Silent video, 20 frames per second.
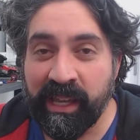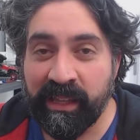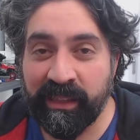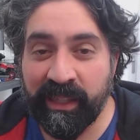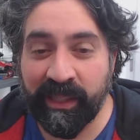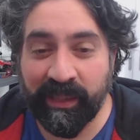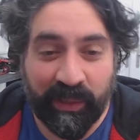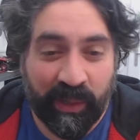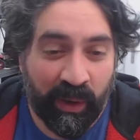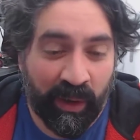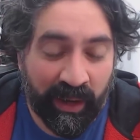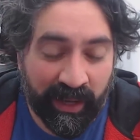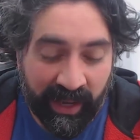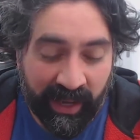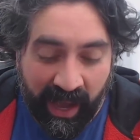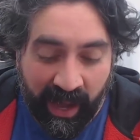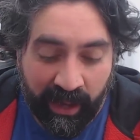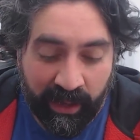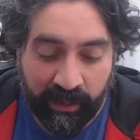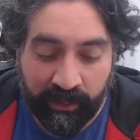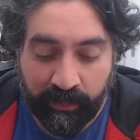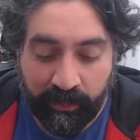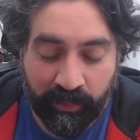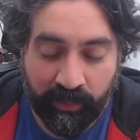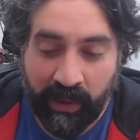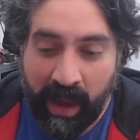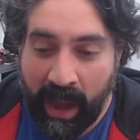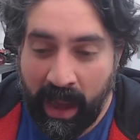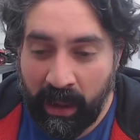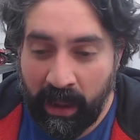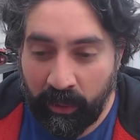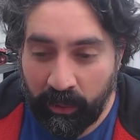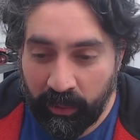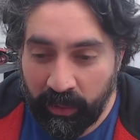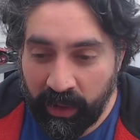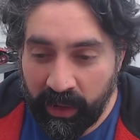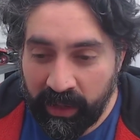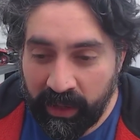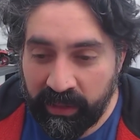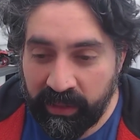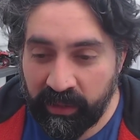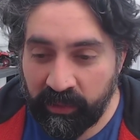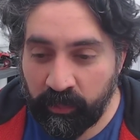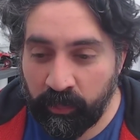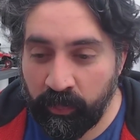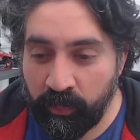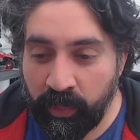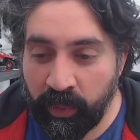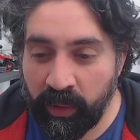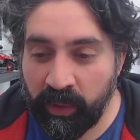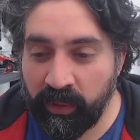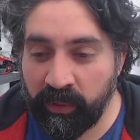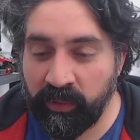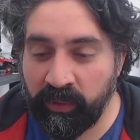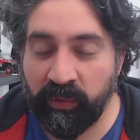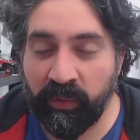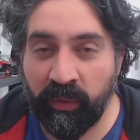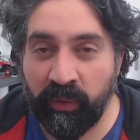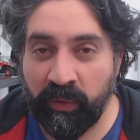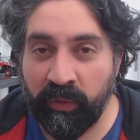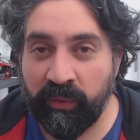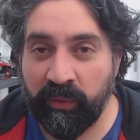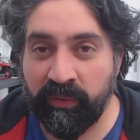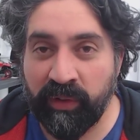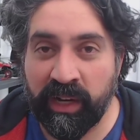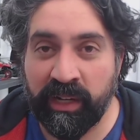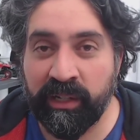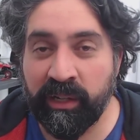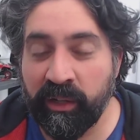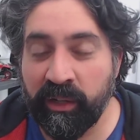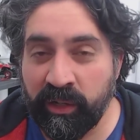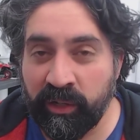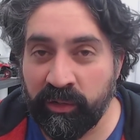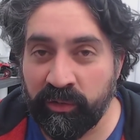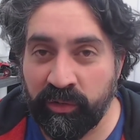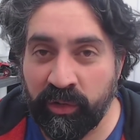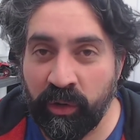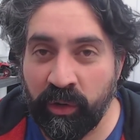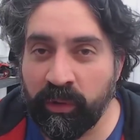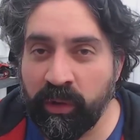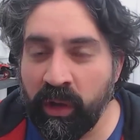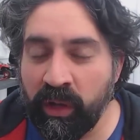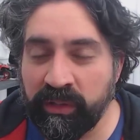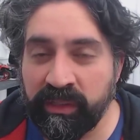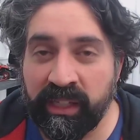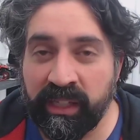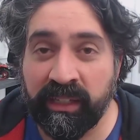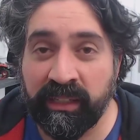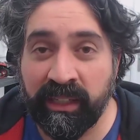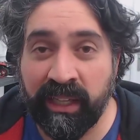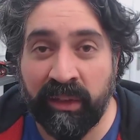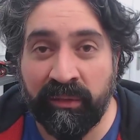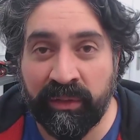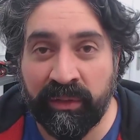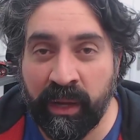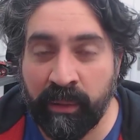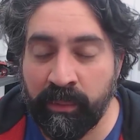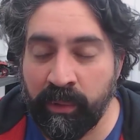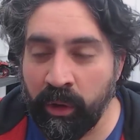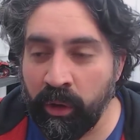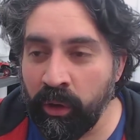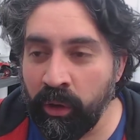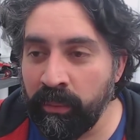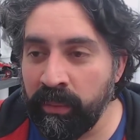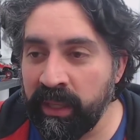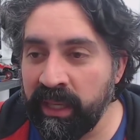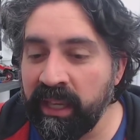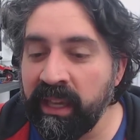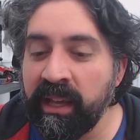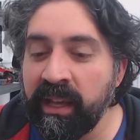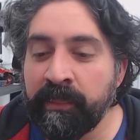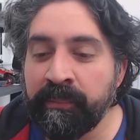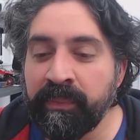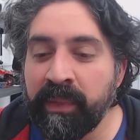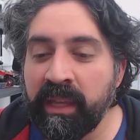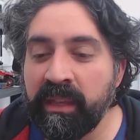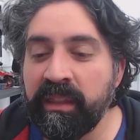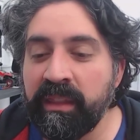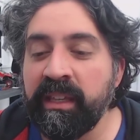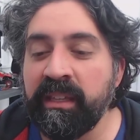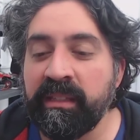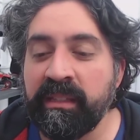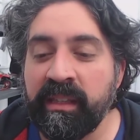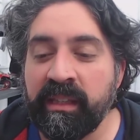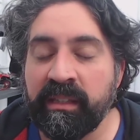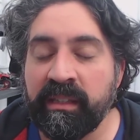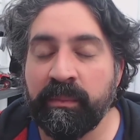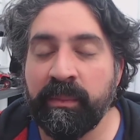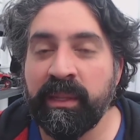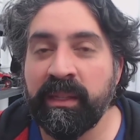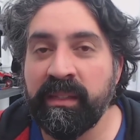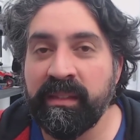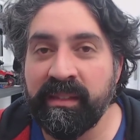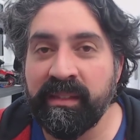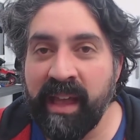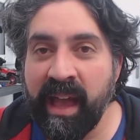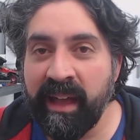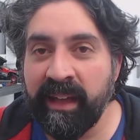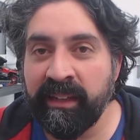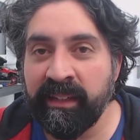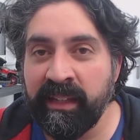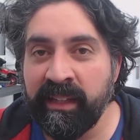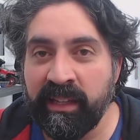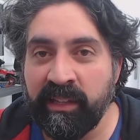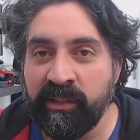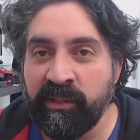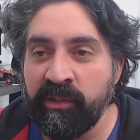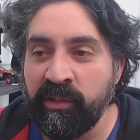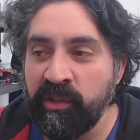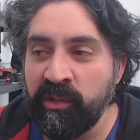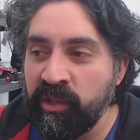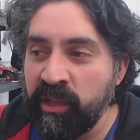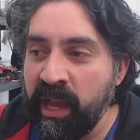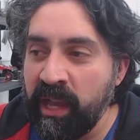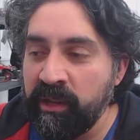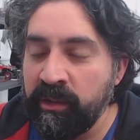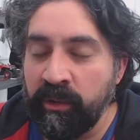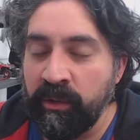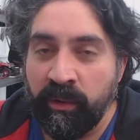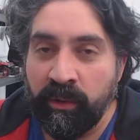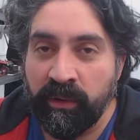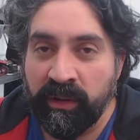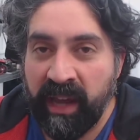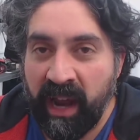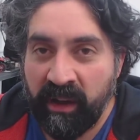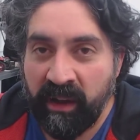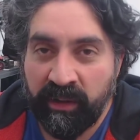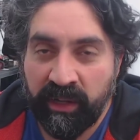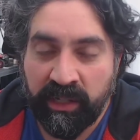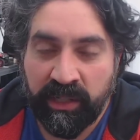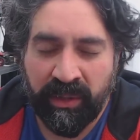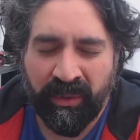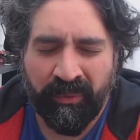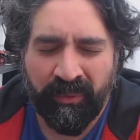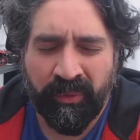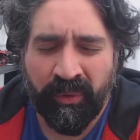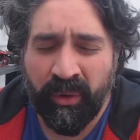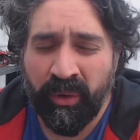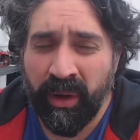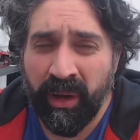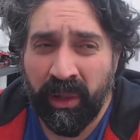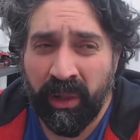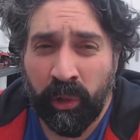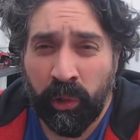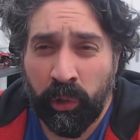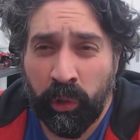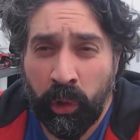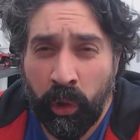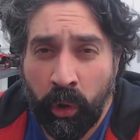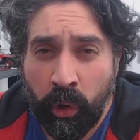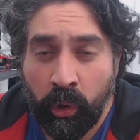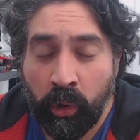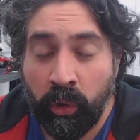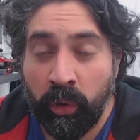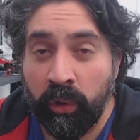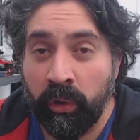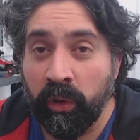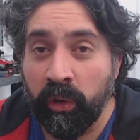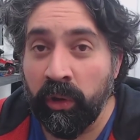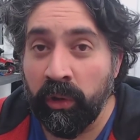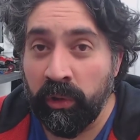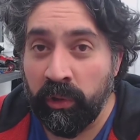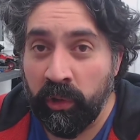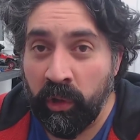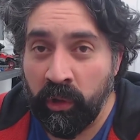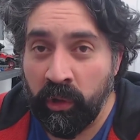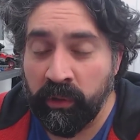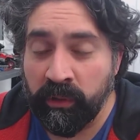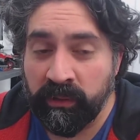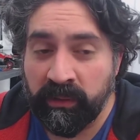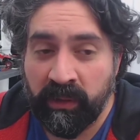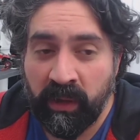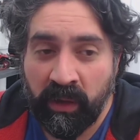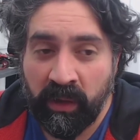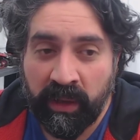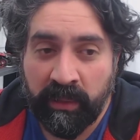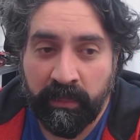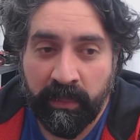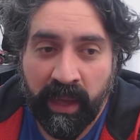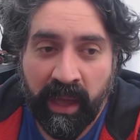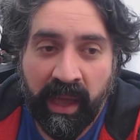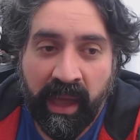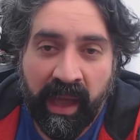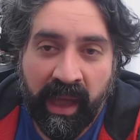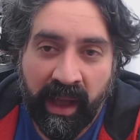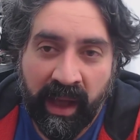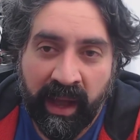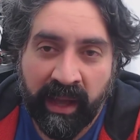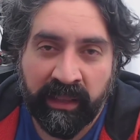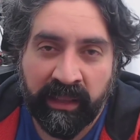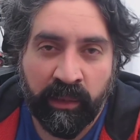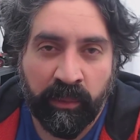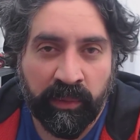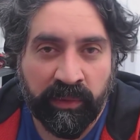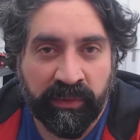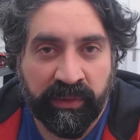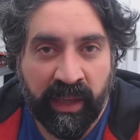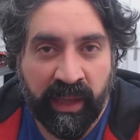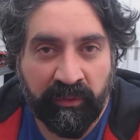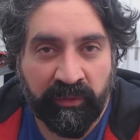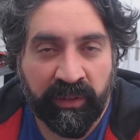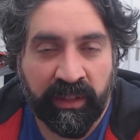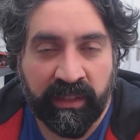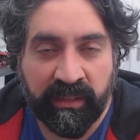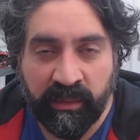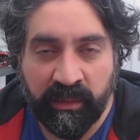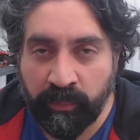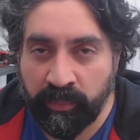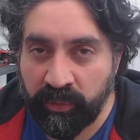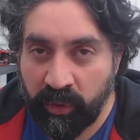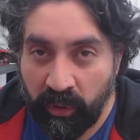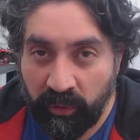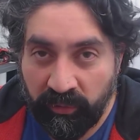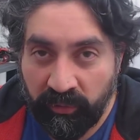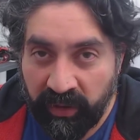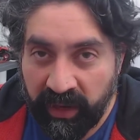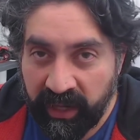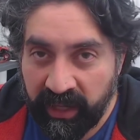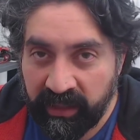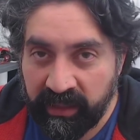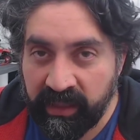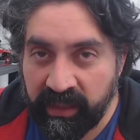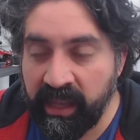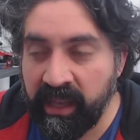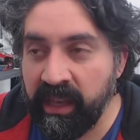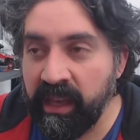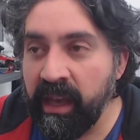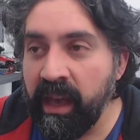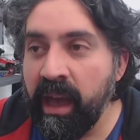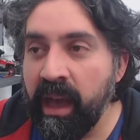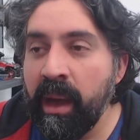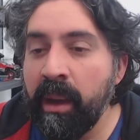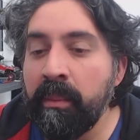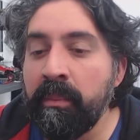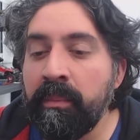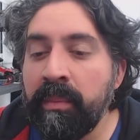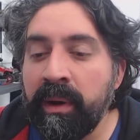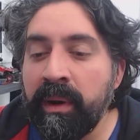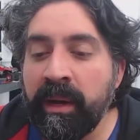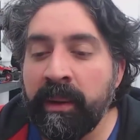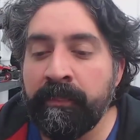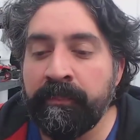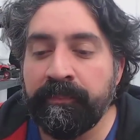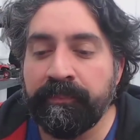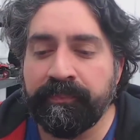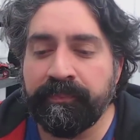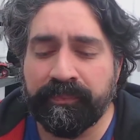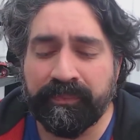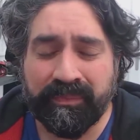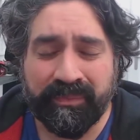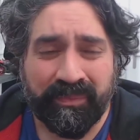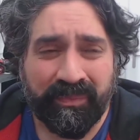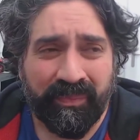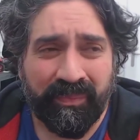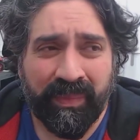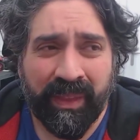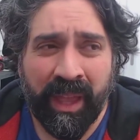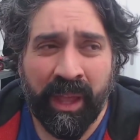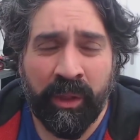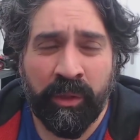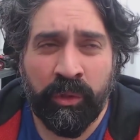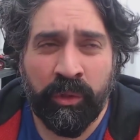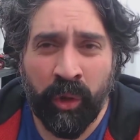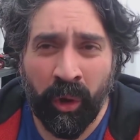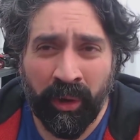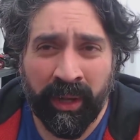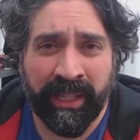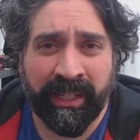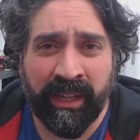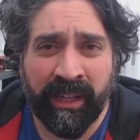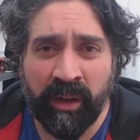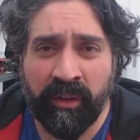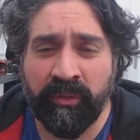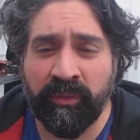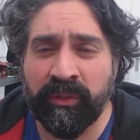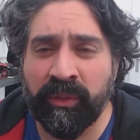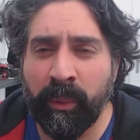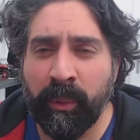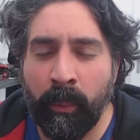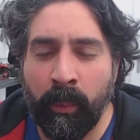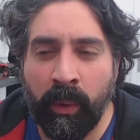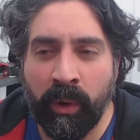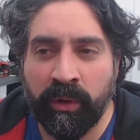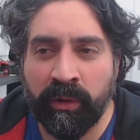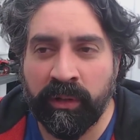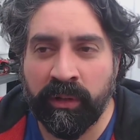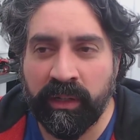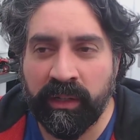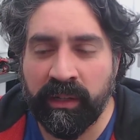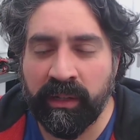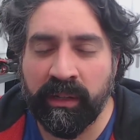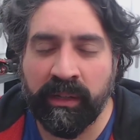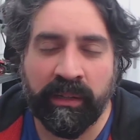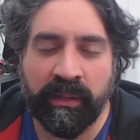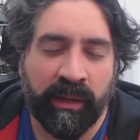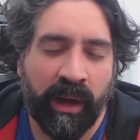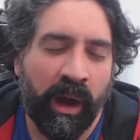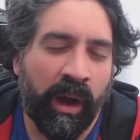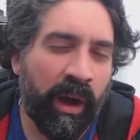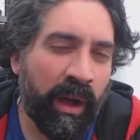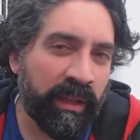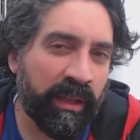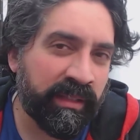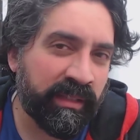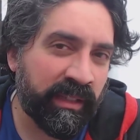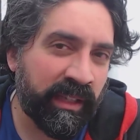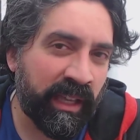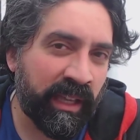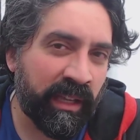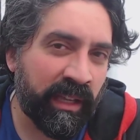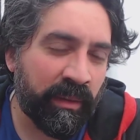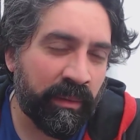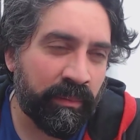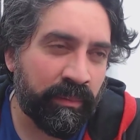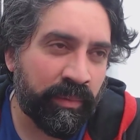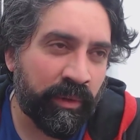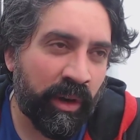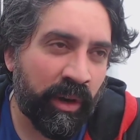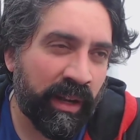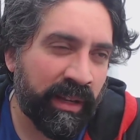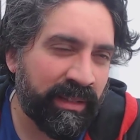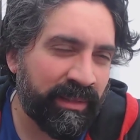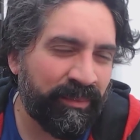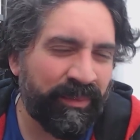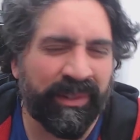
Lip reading: This guy had bought out this box of radio control cars. He had given up the hobby. These things had been sat in his shed or garage for a long time, and there was definitely some profit in there, but not enough to warrant the asking price.